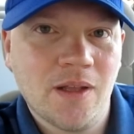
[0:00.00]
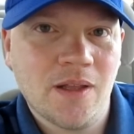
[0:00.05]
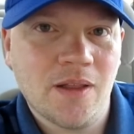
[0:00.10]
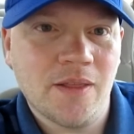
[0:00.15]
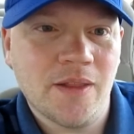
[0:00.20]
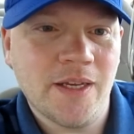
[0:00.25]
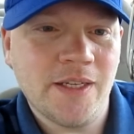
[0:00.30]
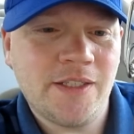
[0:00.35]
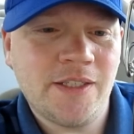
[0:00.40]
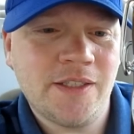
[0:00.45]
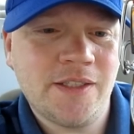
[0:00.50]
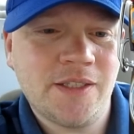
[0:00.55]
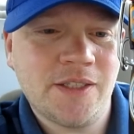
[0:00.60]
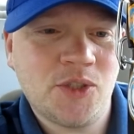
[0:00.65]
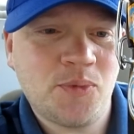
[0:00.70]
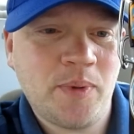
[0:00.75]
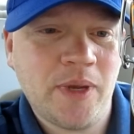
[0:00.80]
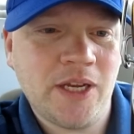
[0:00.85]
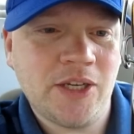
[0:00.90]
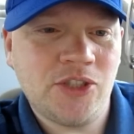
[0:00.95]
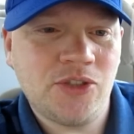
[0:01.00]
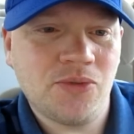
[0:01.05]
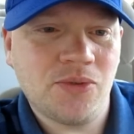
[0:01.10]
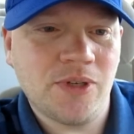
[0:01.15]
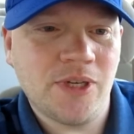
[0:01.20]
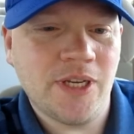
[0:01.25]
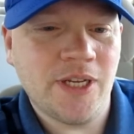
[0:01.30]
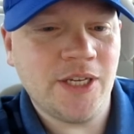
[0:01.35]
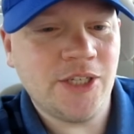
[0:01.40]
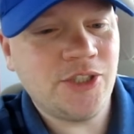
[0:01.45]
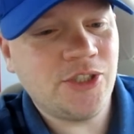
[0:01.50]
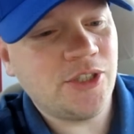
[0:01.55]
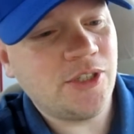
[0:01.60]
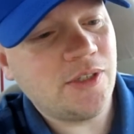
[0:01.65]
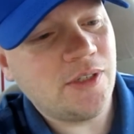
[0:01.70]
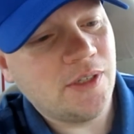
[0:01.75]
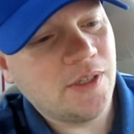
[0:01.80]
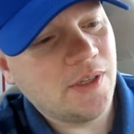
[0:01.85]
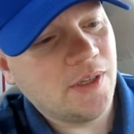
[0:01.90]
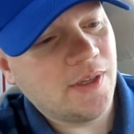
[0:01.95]
This is the special
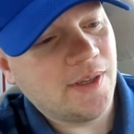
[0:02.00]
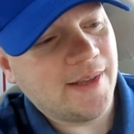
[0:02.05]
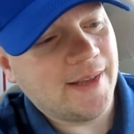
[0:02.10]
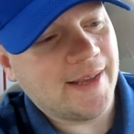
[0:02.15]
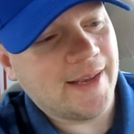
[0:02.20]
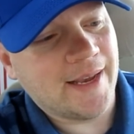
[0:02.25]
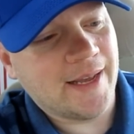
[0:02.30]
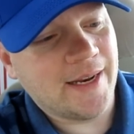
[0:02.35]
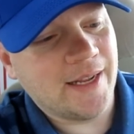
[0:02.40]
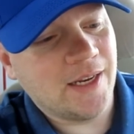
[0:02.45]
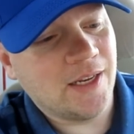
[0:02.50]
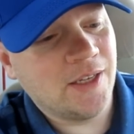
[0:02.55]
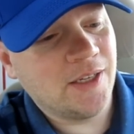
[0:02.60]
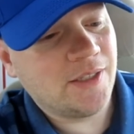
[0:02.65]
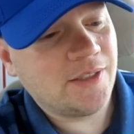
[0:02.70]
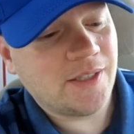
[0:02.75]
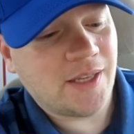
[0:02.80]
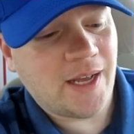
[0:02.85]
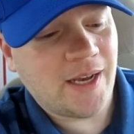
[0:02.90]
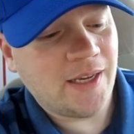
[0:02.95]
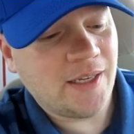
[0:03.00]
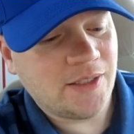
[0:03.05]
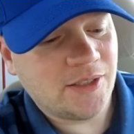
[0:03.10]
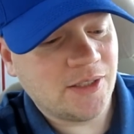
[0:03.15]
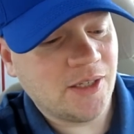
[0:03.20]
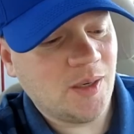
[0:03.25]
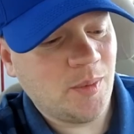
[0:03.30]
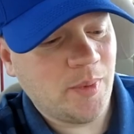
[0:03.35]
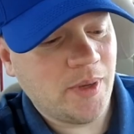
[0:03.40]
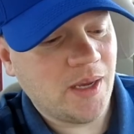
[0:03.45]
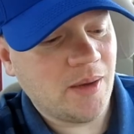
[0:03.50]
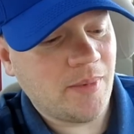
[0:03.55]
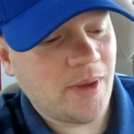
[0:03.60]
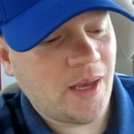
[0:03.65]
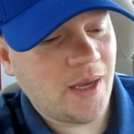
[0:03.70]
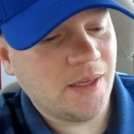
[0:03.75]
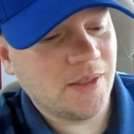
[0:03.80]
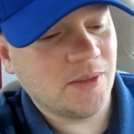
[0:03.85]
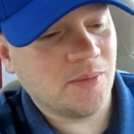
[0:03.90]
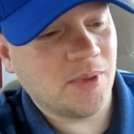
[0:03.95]
edition. And it looks like it's going to be
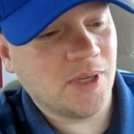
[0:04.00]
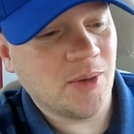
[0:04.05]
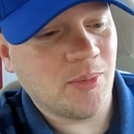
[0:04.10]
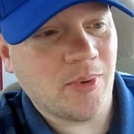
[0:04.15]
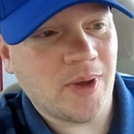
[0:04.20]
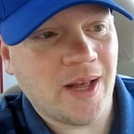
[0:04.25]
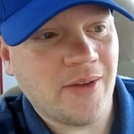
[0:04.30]
amazing, people.